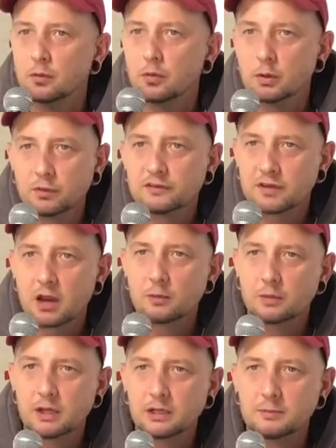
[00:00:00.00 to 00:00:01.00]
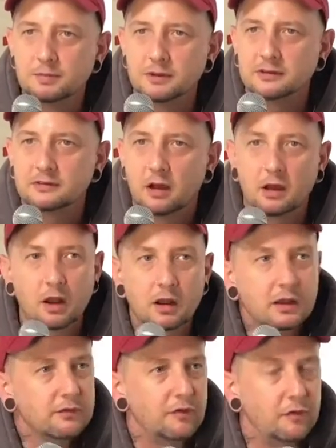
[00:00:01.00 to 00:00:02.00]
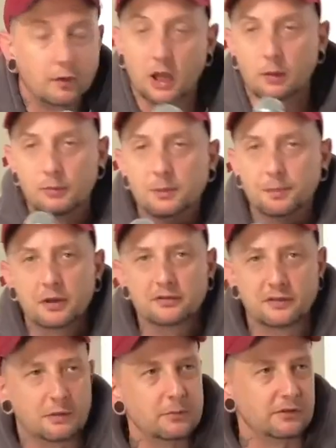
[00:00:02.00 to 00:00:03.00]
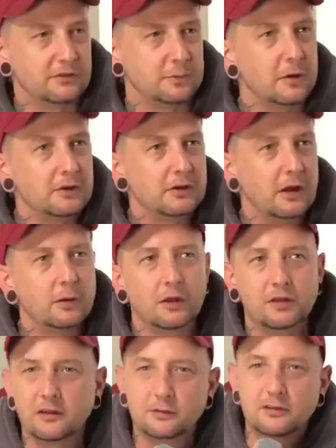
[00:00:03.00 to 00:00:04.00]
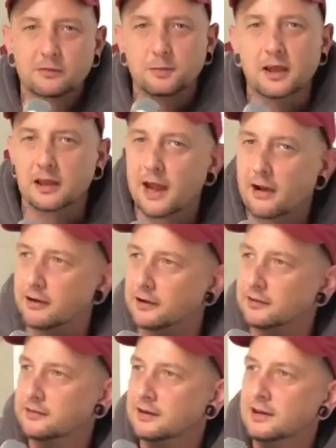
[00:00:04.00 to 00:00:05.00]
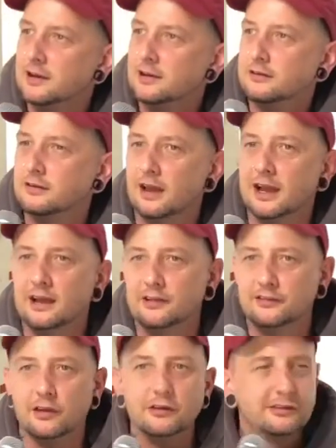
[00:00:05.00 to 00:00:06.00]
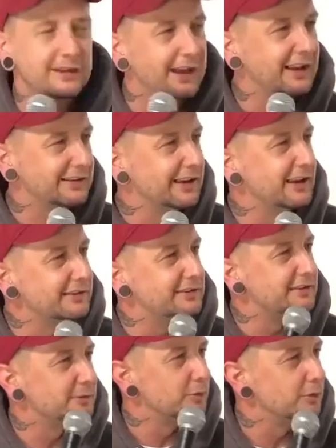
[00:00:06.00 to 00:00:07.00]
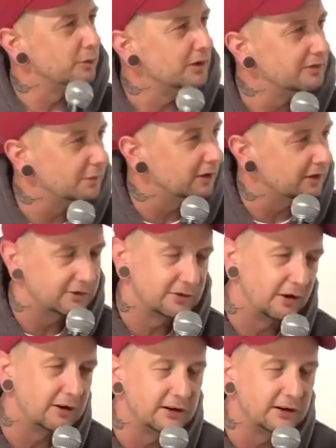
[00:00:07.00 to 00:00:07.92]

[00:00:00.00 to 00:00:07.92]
don't we start a weed Olympics? I don't give a fuck. Like me personally, I'm not smoking. I think it would just be hilarious to like associate athleticism with weed smoking. Sorry,